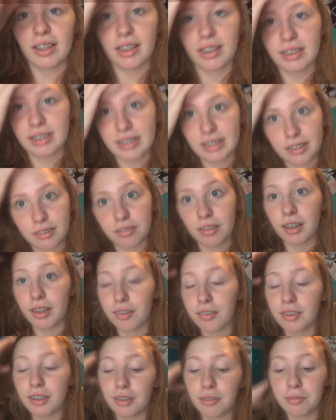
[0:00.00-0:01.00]
And so I
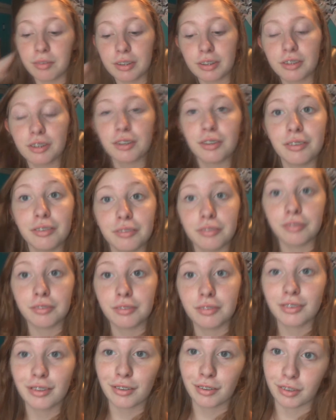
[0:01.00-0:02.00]
already went
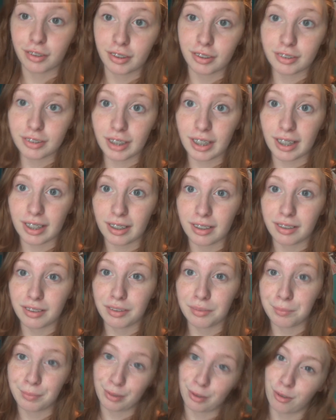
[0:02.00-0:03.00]
to Target
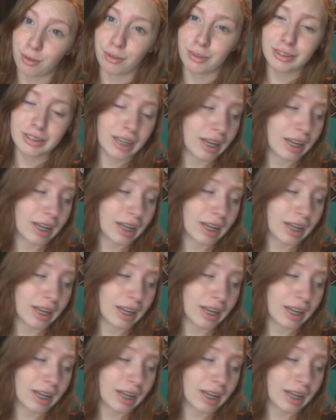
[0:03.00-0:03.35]
and Menards